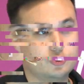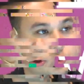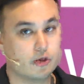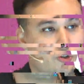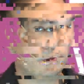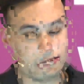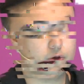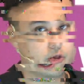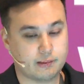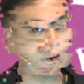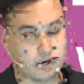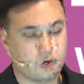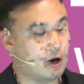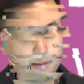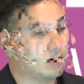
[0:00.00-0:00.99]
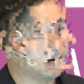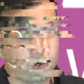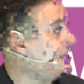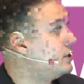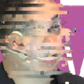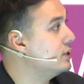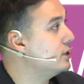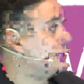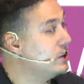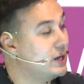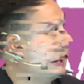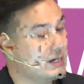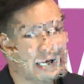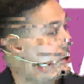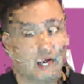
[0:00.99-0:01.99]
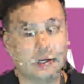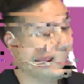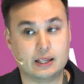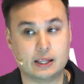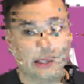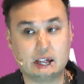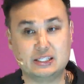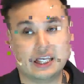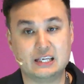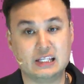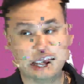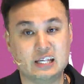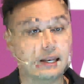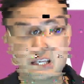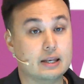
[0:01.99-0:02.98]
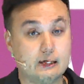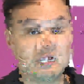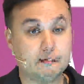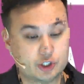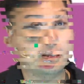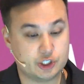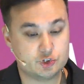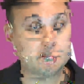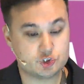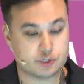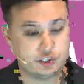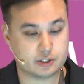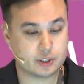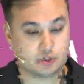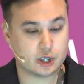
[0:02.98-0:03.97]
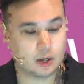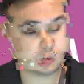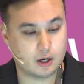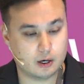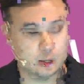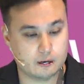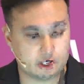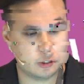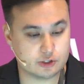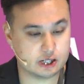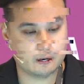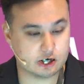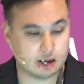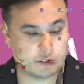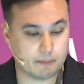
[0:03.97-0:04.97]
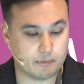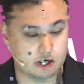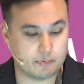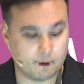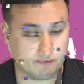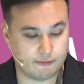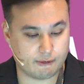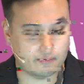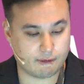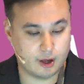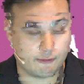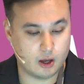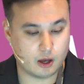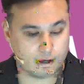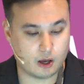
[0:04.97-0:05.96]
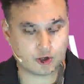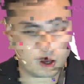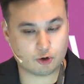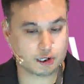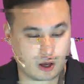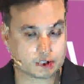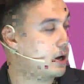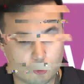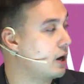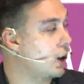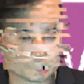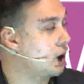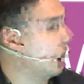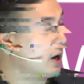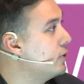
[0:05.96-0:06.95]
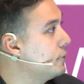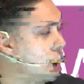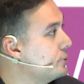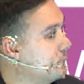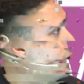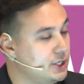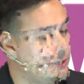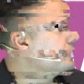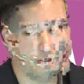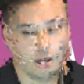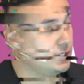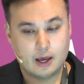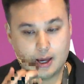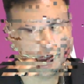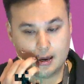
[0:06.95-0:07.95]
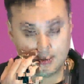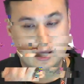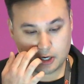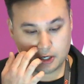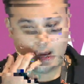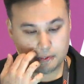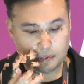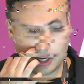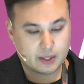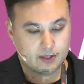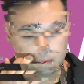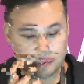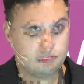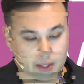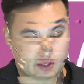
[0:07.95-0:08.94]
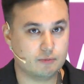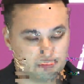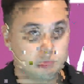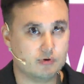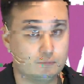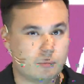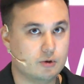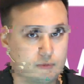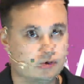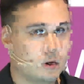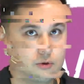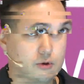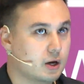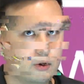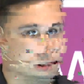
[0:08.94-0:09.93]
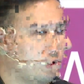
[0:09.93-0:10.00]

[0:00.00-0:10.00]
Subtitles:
and by volume, right? And the percent of volume. So we can do the same thing in our APIs. If I go back to the sandbox, and we'll go to